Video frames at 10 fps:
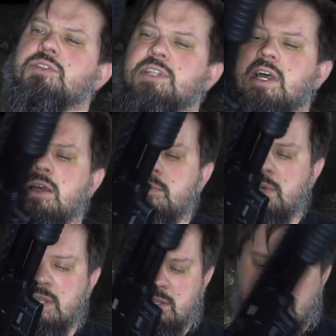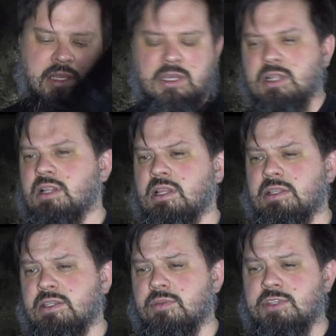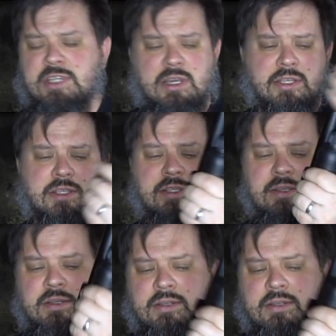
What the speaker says: style, but let's see what the sound is.